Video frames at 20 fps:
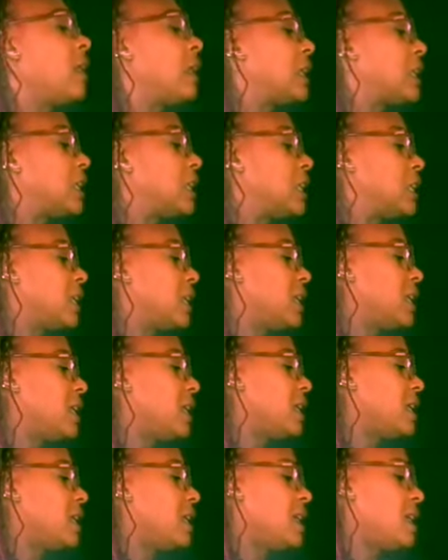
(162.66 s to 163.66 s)
good
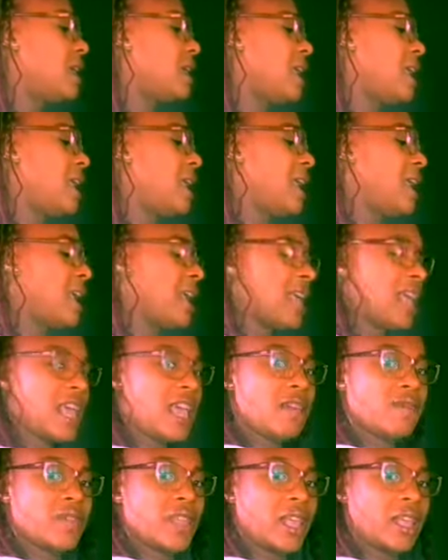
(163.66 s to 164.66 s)

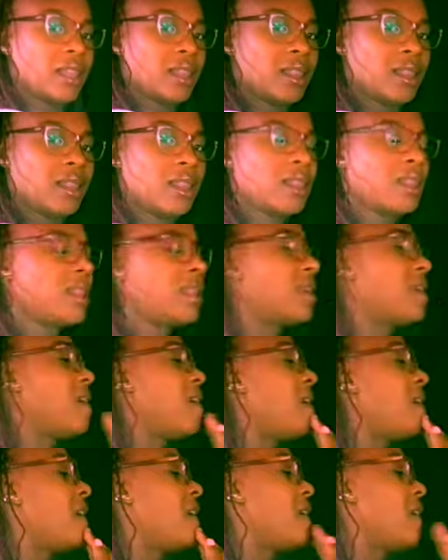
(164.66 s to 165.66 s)
evening,
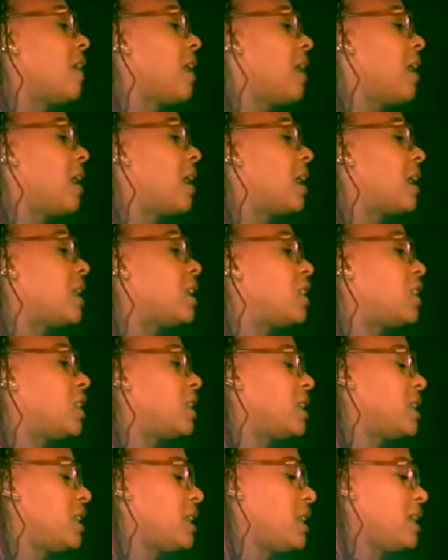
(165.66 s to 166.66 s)

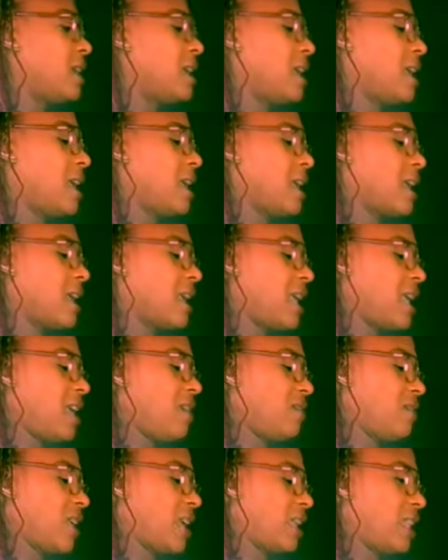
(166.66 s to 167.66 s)
good
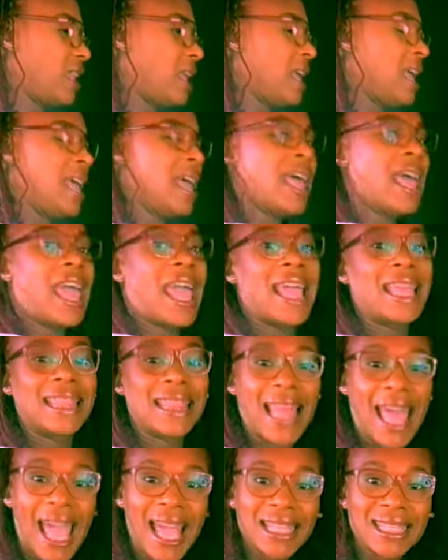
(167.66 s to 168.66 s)
evening. And
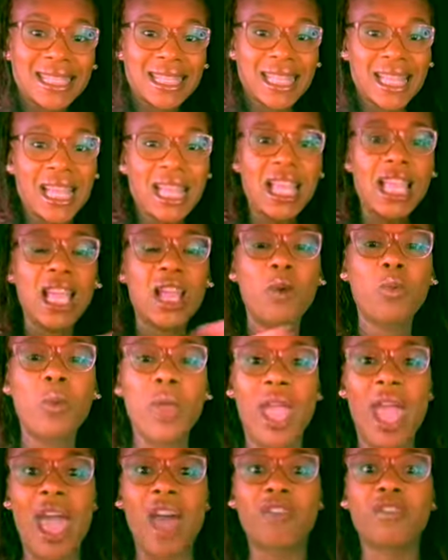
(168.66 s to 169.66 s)
lastly, we
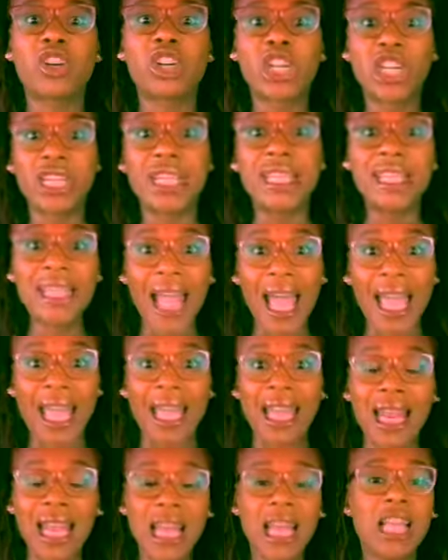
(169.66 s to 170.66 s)
have good night.
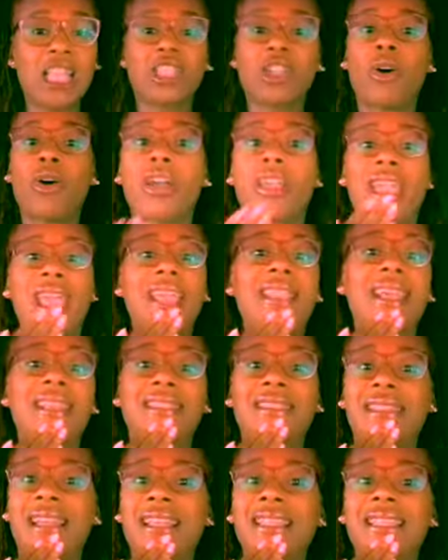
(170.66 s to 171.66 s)
So again, that's
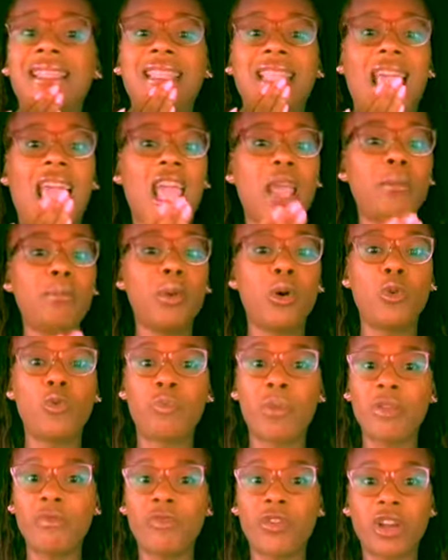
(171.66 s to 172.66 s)
that same
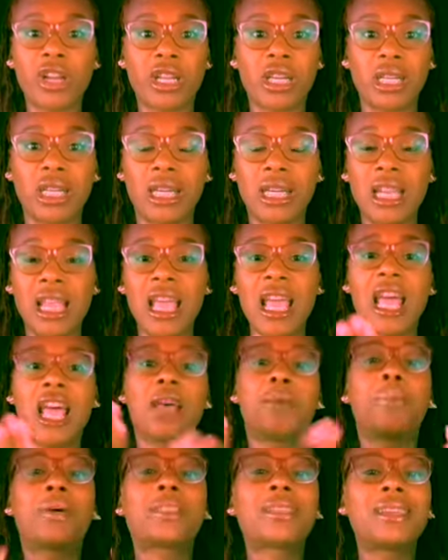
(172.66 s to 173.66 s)
movement for good,
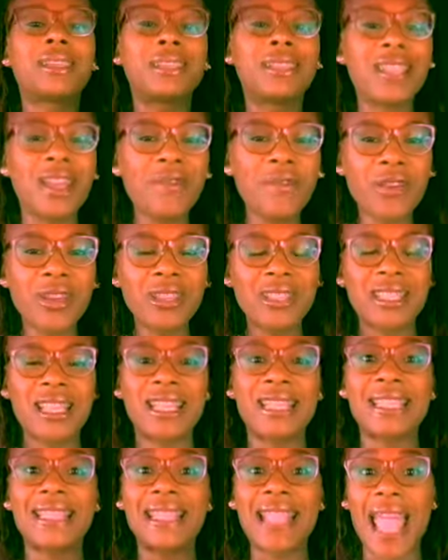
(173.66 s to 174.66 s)
but the difference
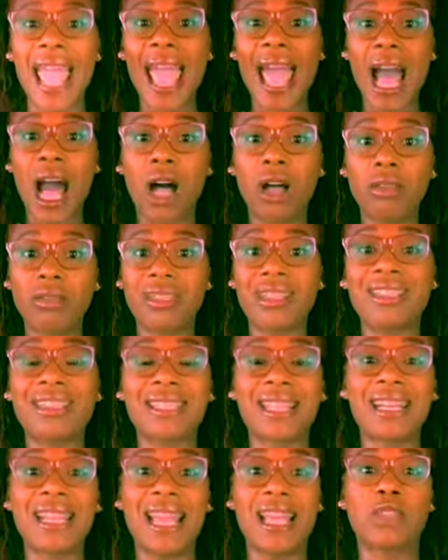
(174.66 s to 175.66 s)
is now the
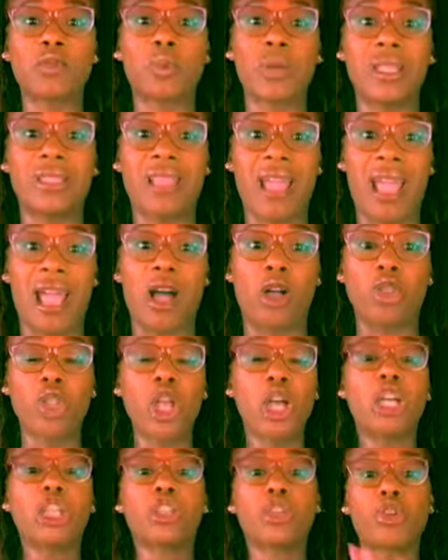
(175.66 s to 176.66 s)
sun has went down.
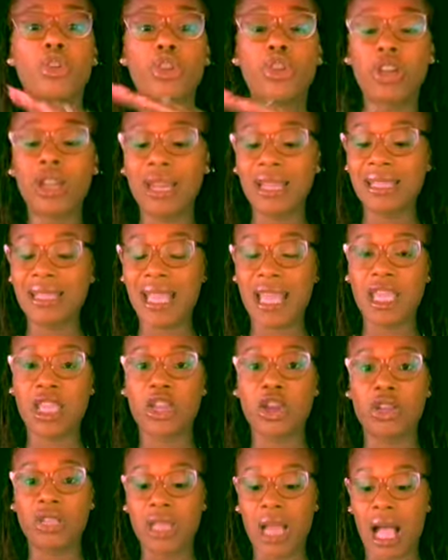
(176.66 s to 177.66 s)
So you're going to take
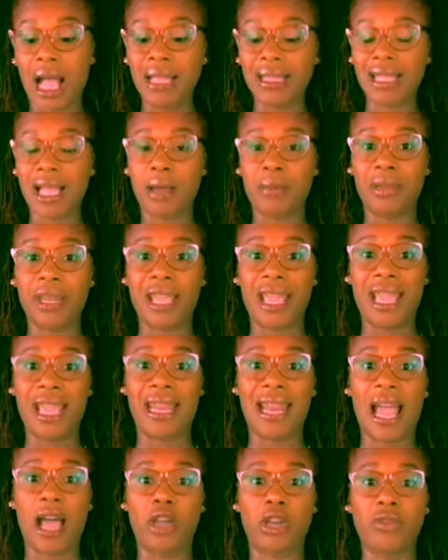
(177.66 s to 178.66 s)
your non-dominant hand
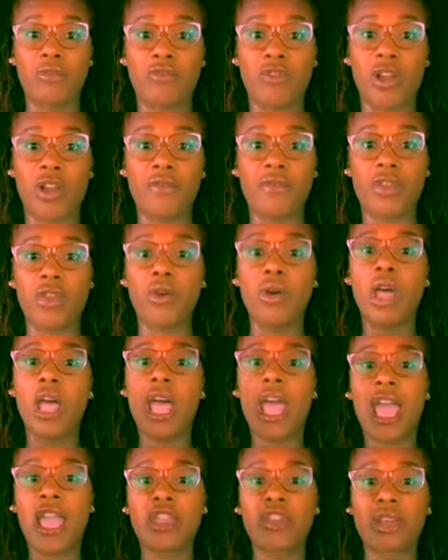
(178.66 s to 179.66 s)
out in front of you,
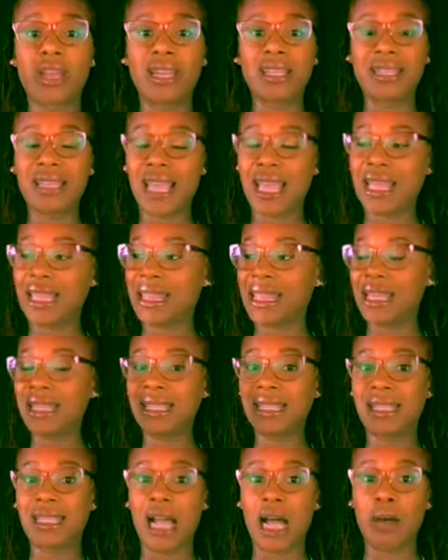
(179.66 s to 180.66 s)
and you're going to take this
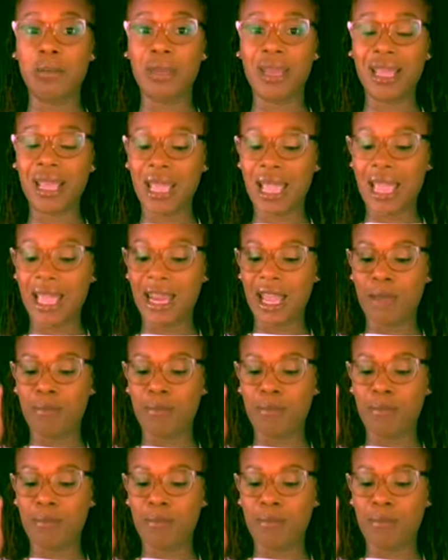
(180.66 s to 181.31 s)
dominant hand and